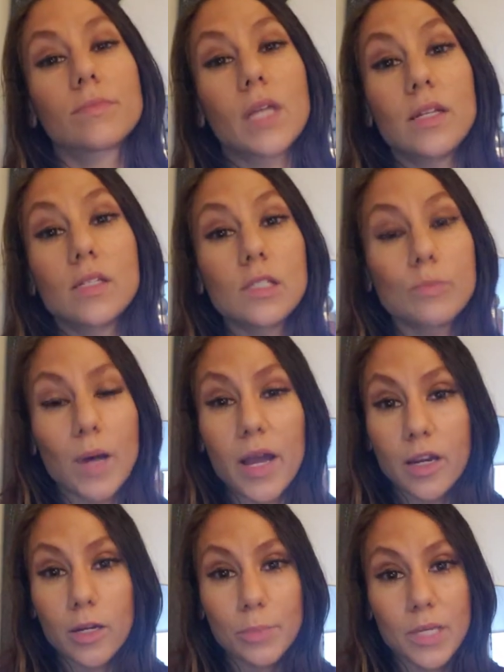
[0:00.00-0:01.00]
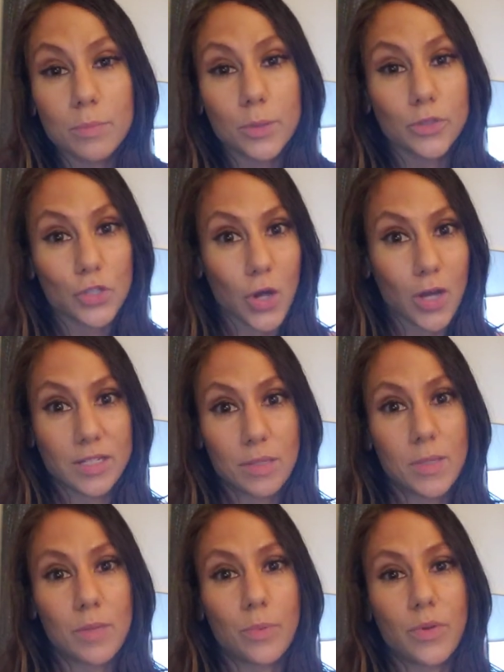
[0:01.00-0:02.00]
Inspire people, talk to
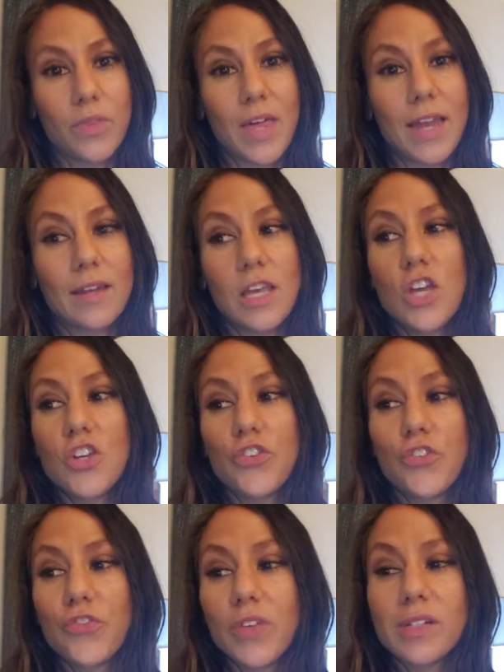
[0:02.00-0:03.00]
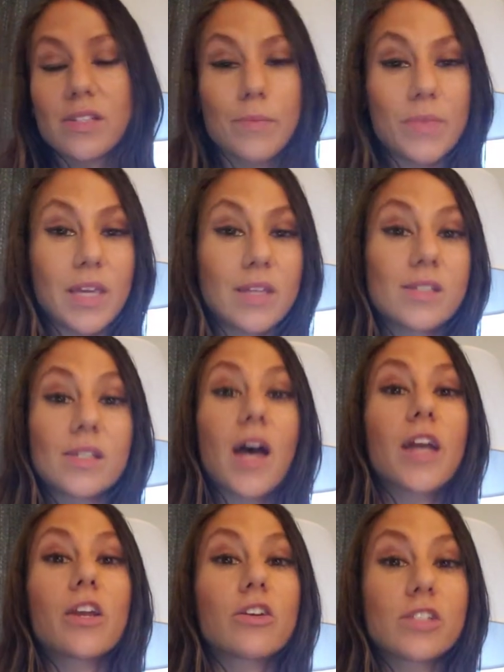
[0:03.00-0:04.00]
people that you feel something
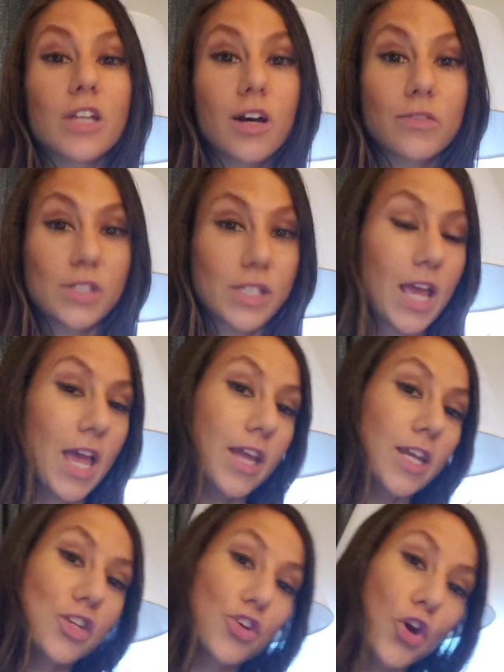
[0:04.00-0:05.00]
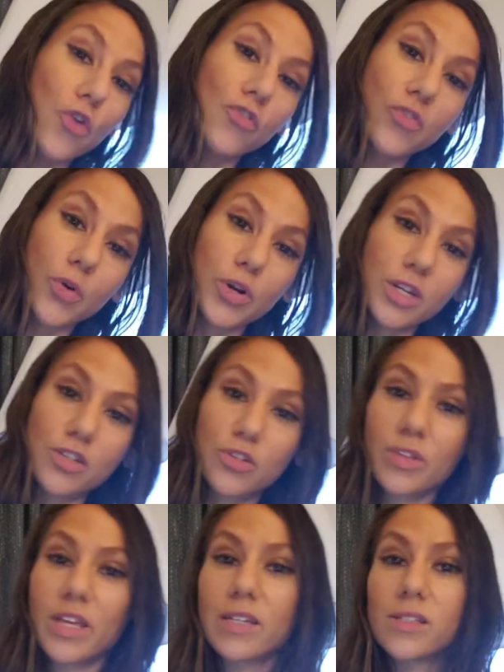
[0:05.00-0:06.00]
inside of yourself saying, I need to go forward and do
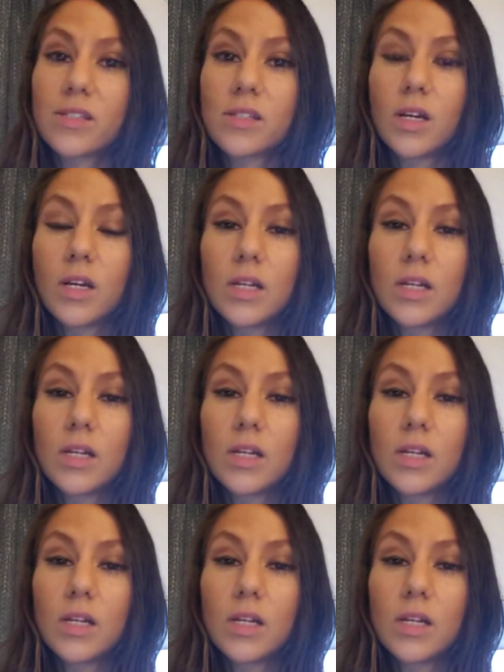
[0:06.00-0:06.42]
this.